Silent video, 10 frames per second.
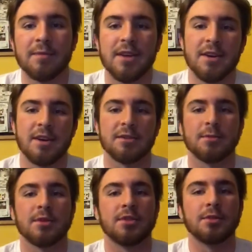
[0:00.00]
I was
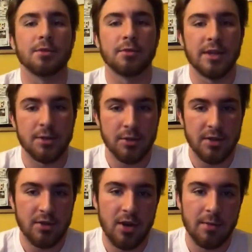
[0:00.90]
born to Rachel
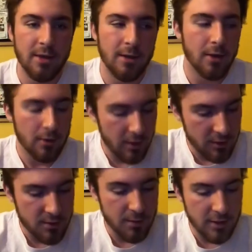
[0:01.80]
and Tommy in Colorado
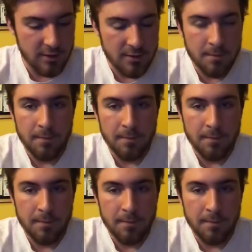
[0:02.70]
Springs.